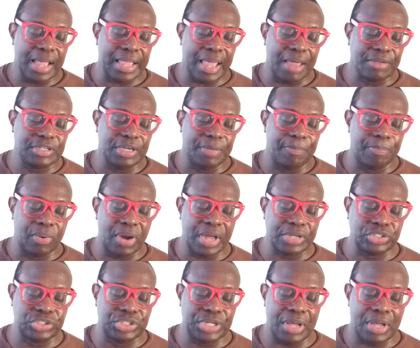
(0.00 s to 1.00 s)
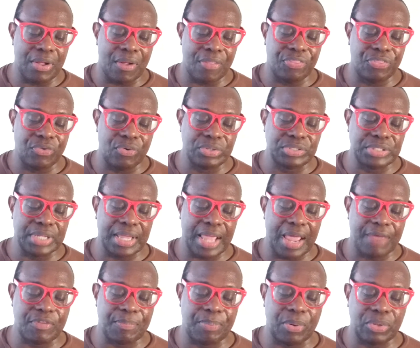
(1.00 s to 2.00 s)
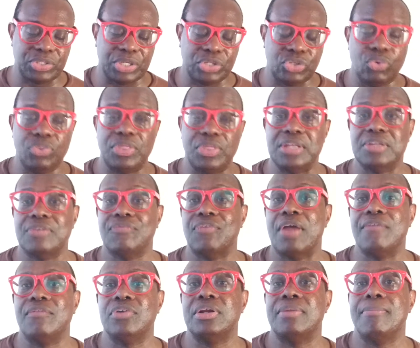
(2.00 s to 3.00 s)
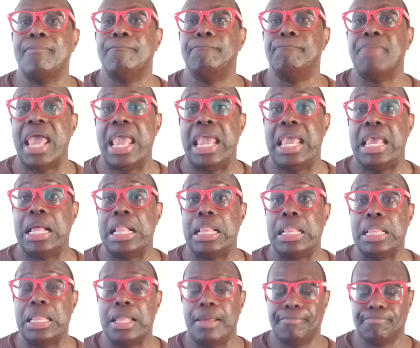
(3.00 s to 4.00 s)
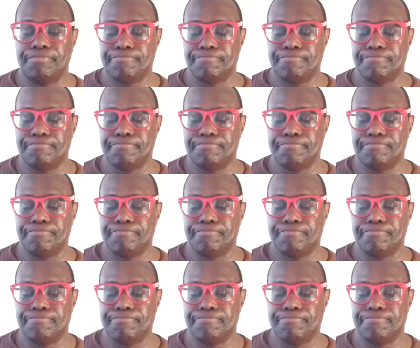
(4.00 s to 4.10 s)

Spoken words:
County Branch Jail on Thursday after posting $2,500 bail.